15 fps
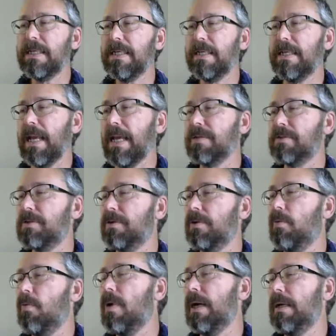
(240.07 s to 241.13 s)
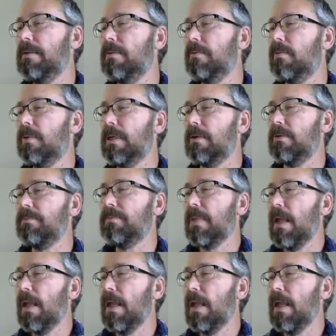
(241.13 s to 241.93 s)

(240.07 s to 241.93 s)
get an answer to what? Well,